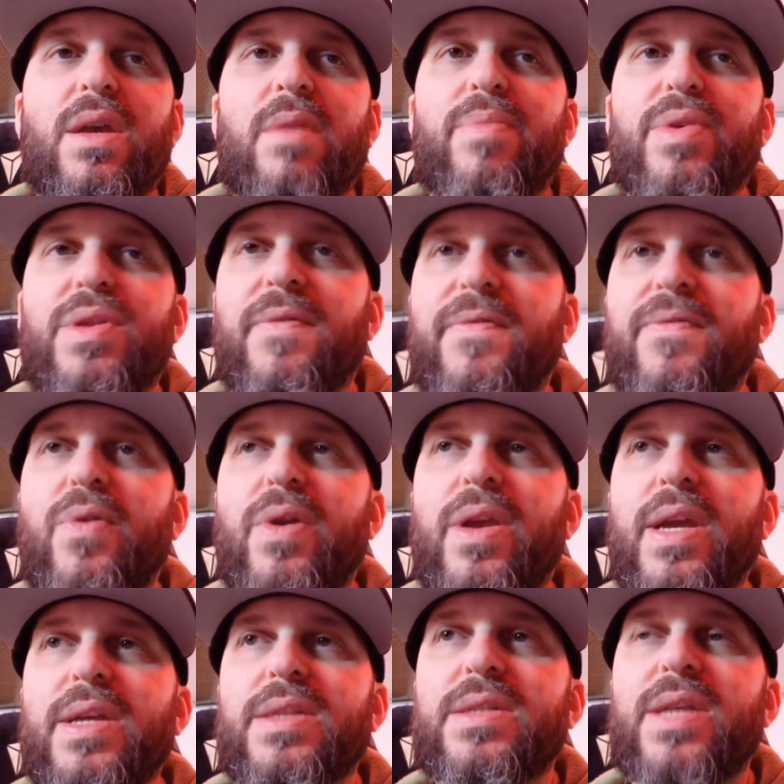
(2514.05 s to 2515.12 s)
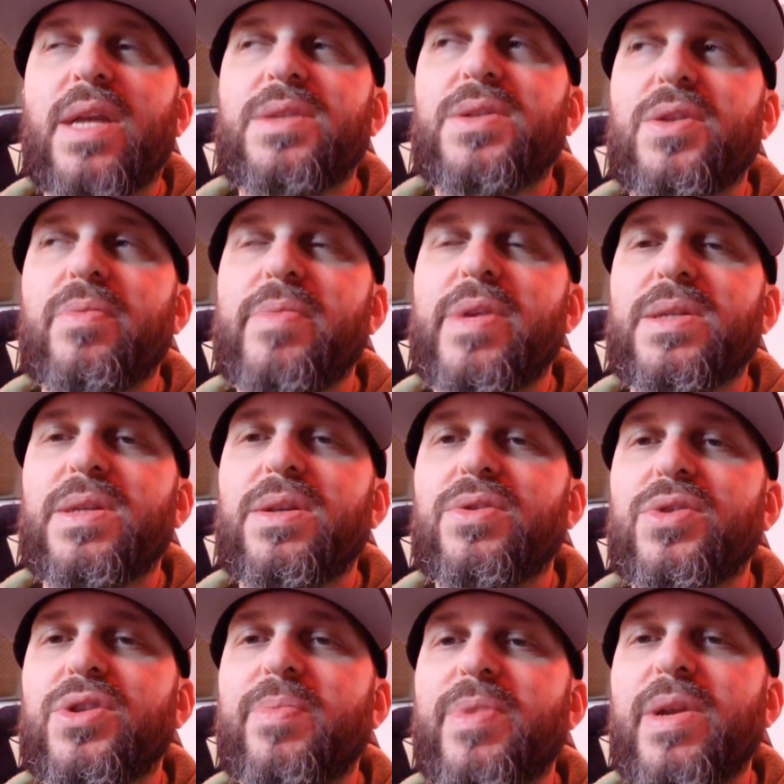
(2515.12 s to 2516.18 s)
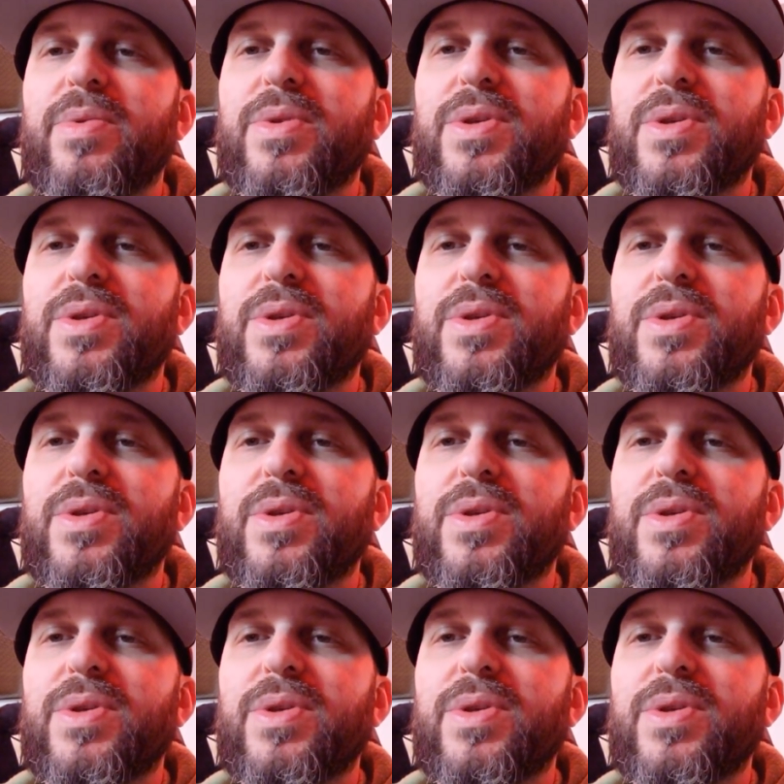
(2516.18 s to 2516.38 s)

but the 4K sensor means that you should be able